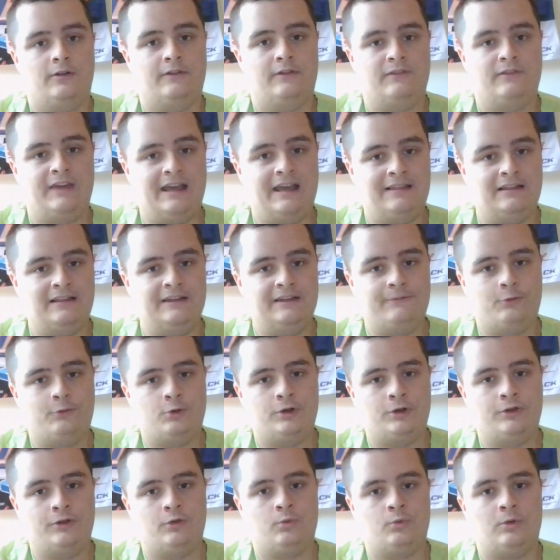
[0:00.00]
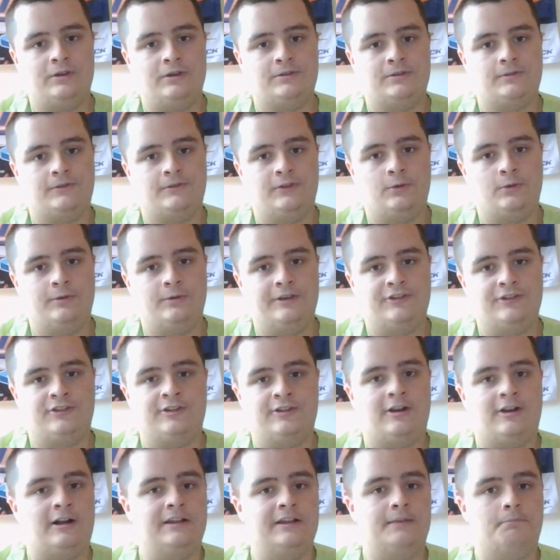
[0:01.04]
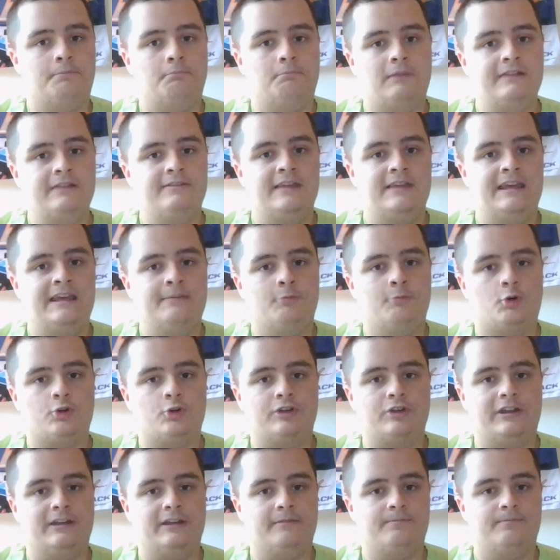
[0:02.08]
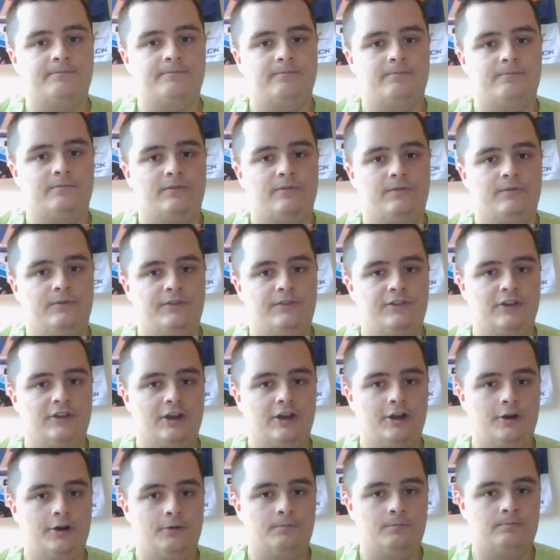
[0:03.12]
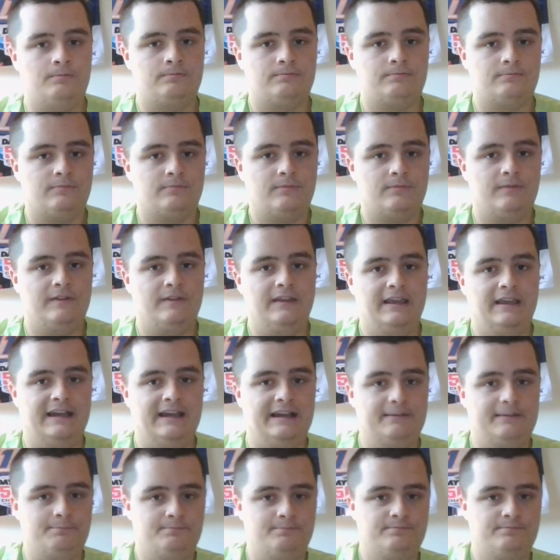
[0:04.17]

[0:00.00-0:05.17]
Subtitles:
the Ally 400 Race Review Edition on a Monday morning. So, yeah.